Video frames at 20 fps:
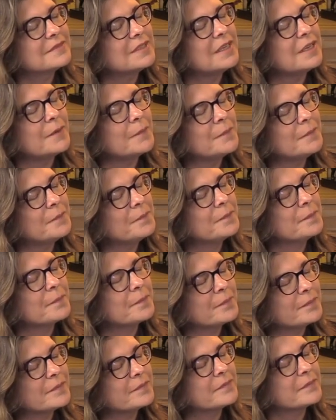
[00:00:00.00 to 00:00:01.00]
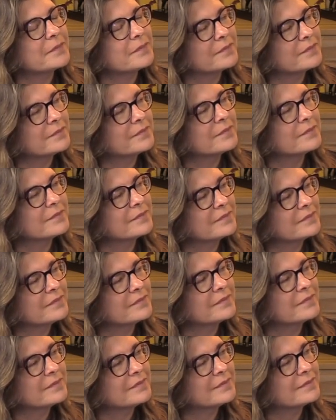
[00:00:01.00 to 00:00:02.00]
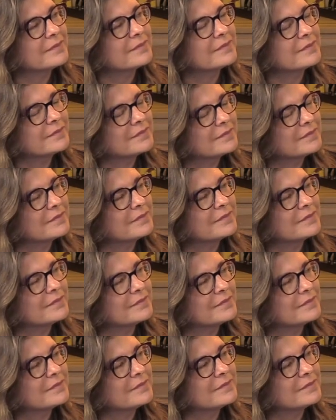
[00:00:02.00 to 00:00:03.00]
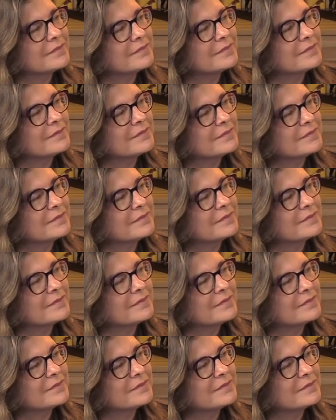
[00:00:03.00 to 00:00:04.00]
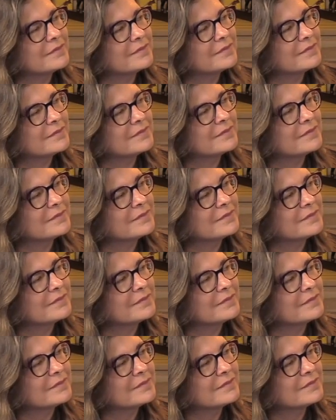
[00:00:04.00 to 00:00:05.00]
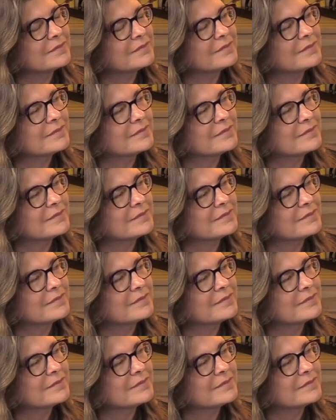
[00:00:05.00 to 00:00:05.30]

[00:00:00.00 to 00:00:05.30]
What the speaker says: This person isn't speaking.